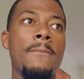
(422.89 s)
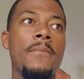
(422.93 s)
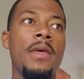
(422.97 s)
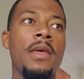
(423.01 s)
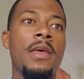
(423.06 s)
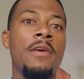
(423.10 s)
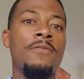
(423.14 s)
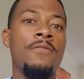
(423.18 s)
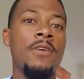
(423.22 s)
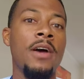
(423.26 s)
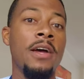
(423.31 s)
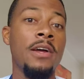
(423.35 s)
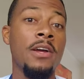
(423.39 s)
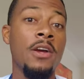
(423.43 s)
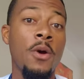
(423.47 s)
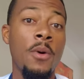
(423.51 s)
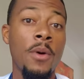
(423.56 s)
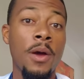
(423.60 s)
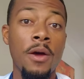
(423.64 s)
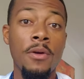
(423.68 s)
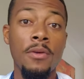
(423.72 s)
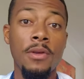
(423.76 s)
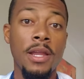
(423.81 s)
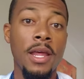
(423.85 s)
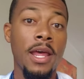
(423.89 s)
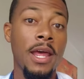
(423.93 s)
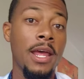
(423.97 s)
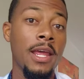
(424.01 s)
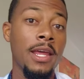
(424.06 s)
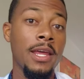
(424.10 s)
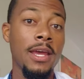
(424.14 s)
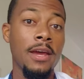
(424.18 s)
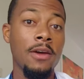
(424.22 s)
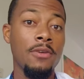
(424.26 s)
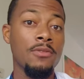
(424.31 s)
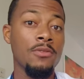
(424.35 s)
If I go out and
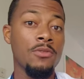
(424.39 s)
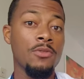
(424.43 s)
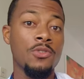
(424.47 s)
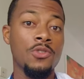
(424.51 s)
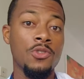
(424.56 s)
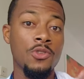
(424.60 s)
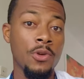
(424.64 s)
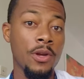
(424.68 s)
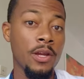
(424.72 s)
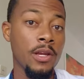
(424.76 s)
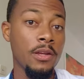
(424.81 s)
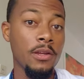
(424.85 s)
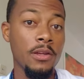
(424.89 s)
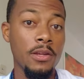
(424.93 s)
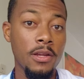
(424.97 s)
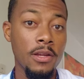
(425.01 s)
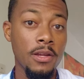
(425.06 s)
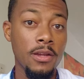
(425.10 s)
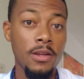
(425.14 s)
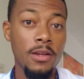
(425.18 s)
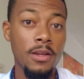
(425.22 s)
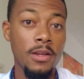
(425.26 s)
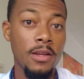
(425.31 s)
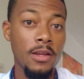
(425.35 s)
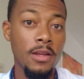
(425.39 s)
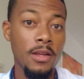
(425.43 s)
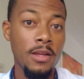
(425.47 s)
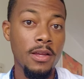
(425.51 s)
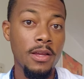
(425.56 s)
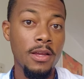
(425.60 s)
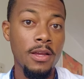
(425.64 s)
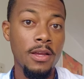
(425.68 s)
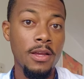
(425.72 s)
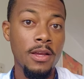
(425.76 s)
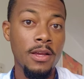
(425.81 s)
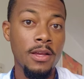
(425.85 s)
hang out and drink,
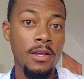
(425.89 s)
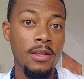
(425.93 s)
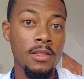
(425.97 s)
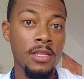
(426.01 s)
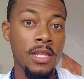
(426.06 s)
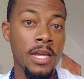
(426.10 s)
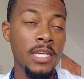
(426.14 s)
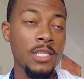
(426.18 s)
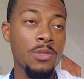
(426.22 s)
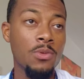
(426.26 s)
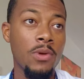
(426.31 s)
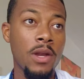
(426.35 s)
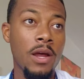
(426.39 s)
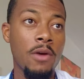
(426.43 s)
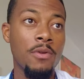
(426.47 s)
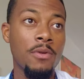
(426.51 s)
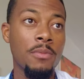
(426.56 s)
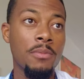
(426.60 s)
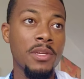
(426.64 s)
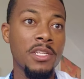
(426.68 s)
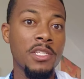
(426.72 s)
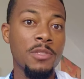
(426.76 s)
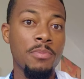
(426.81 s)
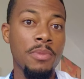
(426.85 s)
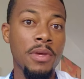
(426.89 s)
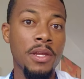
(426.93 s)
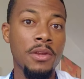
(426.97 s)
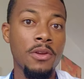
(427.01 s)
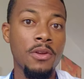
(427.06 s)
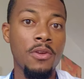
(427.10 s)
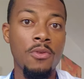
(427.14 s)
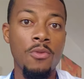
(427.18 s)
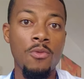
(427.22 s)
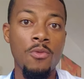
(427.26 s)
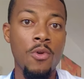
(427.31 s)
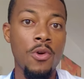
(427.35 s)
that's what I would be spending
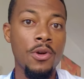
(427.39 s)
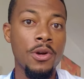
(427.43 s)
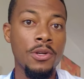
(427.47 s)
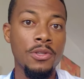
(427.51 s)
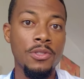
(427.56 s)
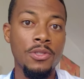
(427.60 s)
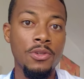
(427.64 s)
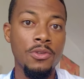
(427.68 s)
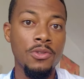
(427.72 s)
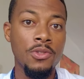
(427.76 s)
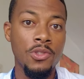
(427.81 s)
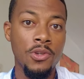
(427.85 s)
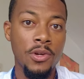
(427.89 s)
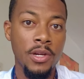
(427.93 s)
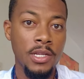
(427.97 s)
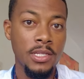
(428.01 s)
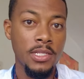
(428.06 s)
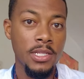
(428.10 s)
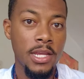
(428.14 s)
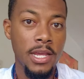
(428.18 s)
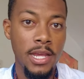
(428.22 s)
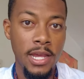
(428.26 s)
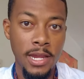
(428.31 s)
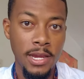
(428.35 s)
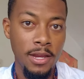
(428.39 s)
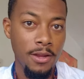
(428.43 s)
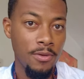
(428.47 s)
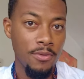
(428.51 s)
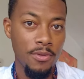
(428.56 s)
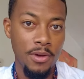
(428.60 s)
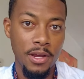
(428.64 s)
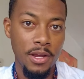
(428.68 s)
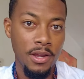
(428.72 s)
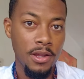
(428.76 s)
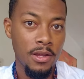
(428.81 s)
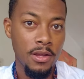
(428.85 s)
on one or two drinks
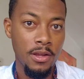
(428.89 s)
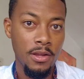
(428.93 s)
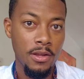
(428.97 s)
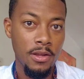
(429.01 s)
anyway.